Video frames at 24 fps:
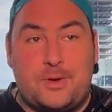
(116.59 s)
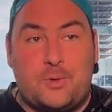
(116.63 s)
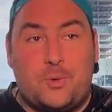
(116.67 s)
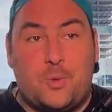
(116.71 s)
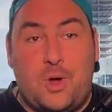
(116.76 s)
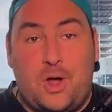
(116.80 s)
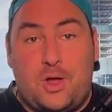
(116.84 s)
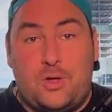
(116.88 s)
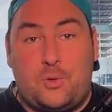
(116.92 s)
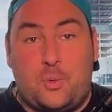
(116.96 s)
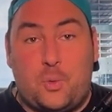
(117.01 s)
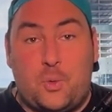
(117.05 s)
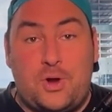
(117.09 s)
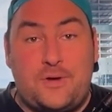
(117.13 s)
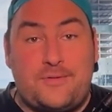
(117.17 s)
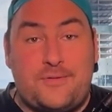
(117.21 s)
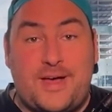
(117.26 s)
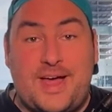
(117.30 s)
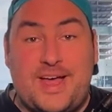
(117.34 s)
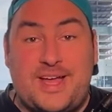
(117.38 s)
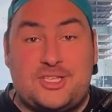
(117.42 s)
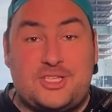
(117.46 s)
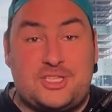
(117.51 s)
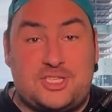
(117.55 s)
well, what if
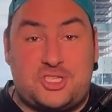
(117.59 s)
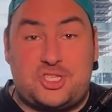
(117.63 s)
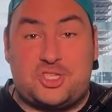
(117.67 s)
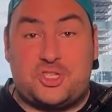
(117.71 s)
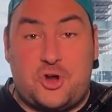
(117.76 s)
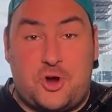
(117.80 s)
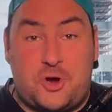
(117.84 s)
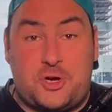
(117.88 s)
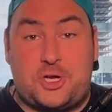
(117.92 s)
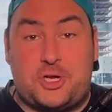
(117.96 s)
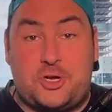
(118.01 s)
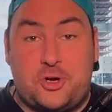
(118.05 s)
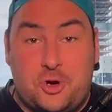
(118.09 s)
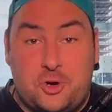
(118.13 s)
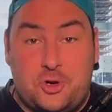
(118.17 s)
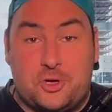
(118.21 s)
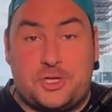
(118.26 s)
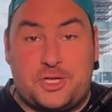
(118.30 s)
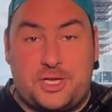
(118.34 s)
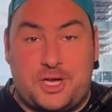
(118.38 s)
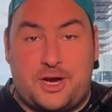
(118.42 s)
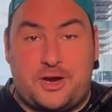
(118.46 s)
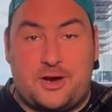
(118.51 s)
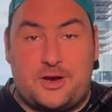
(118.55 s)
I had just started
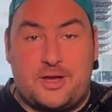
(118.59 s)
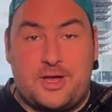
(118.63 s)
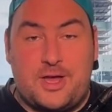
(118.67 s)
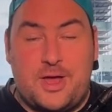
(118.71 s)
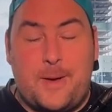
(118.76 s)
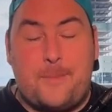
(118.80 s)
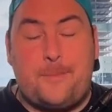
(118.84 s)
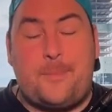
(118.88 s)
earlier?